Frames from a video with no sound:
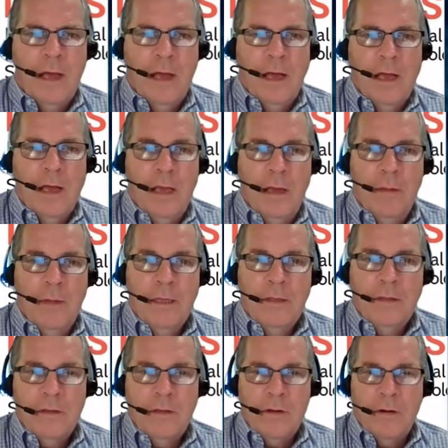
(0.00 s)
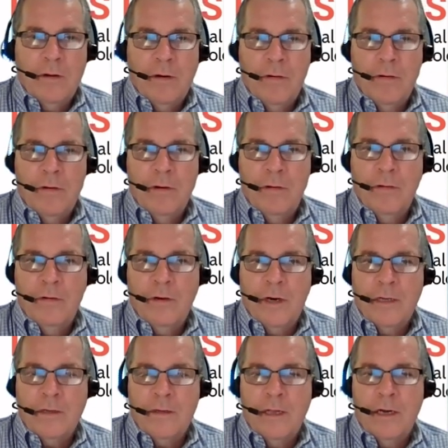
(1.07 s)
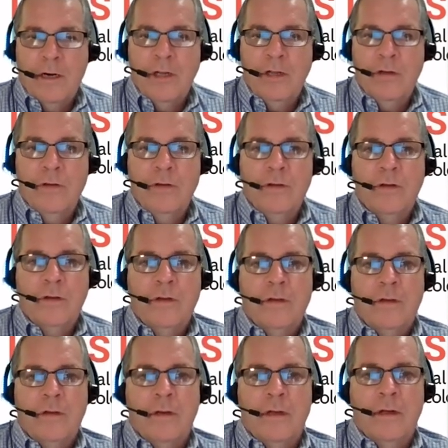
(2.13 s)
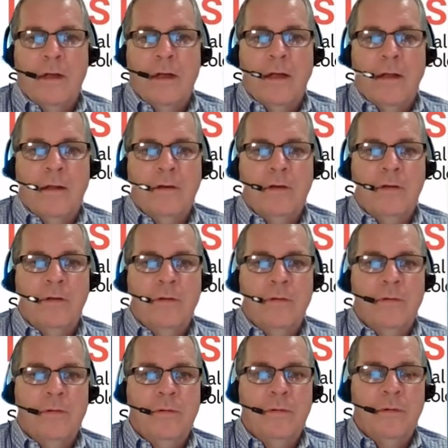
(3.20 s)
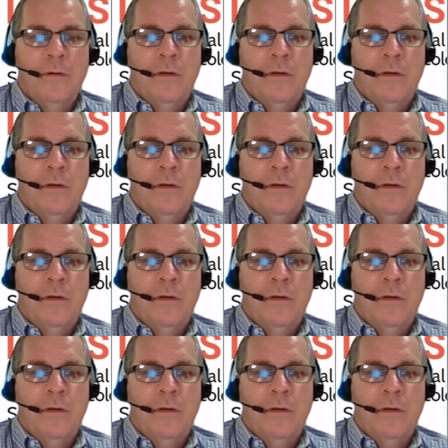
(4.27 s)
uh, IMIDs are drugs that are used uh, to,